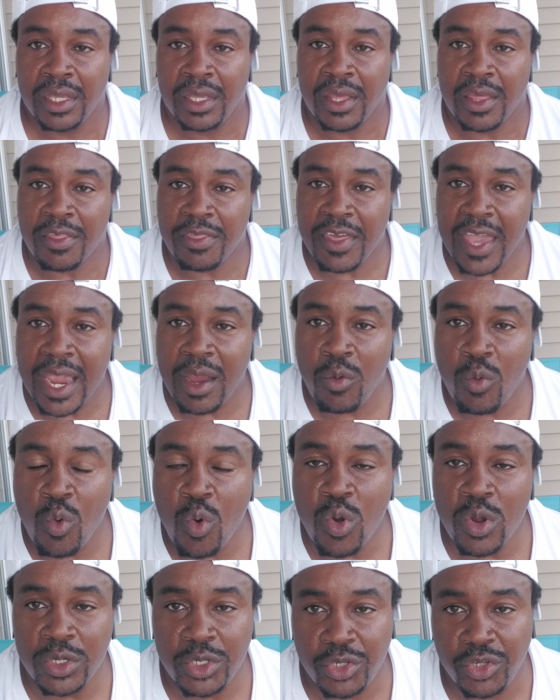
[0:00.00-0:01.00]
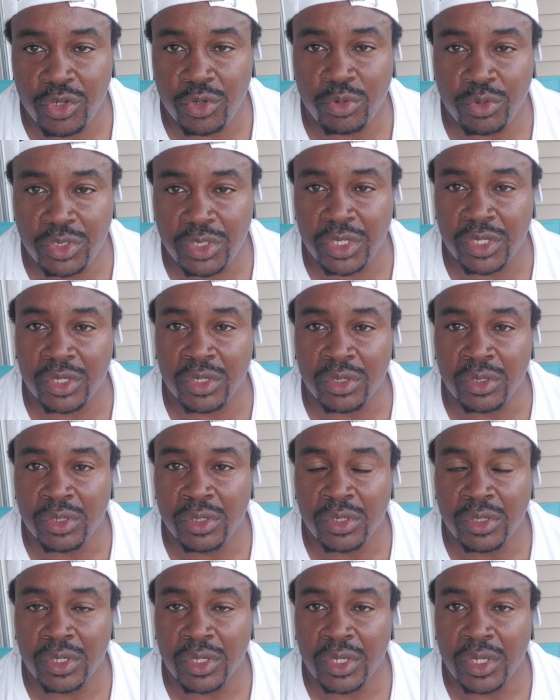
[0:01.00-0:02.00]
they want you to
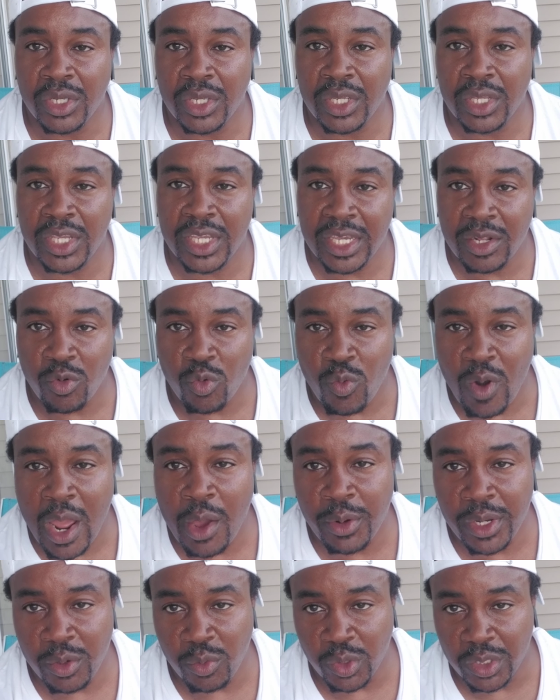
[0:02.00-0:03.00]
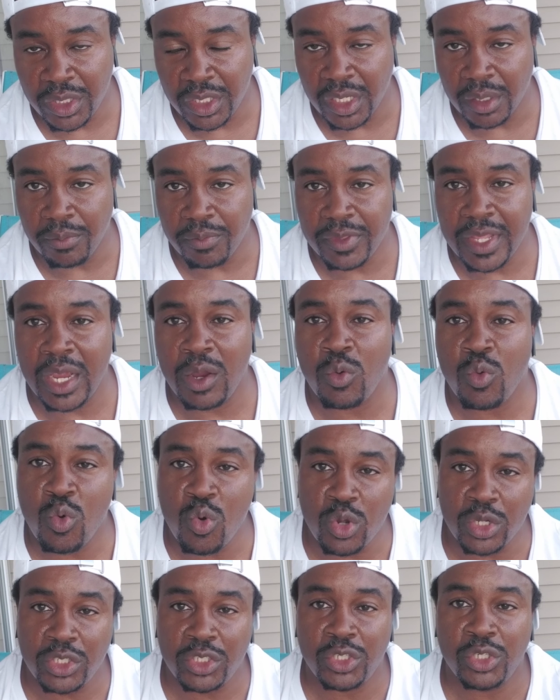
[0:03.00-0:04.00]
get rowdy with them. They
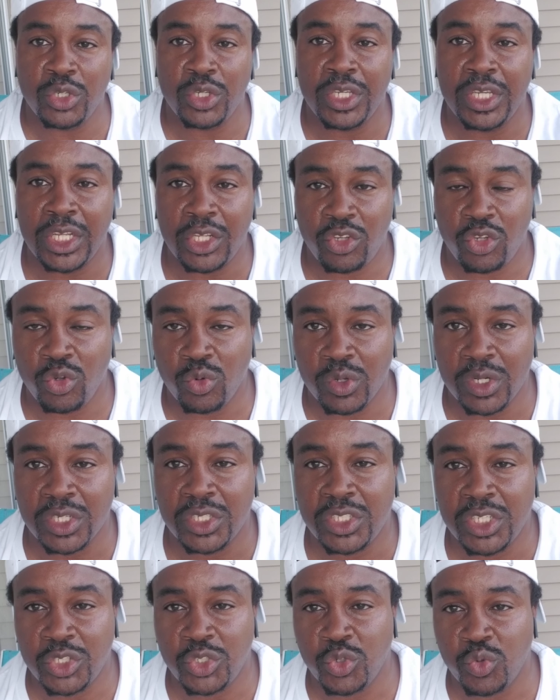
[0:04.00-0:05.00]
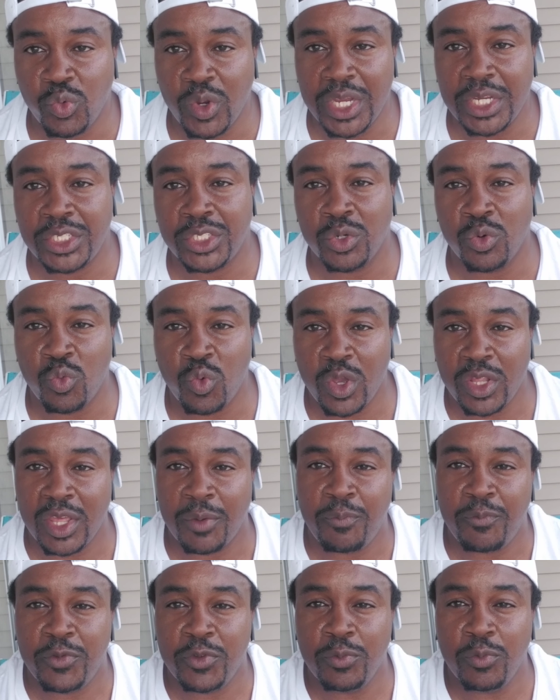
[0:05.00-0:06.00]
want to get you in a situation where
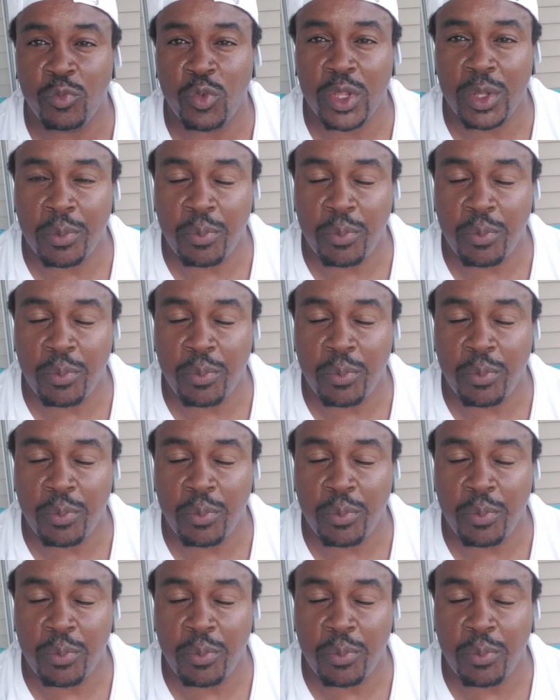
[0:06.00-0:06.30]
the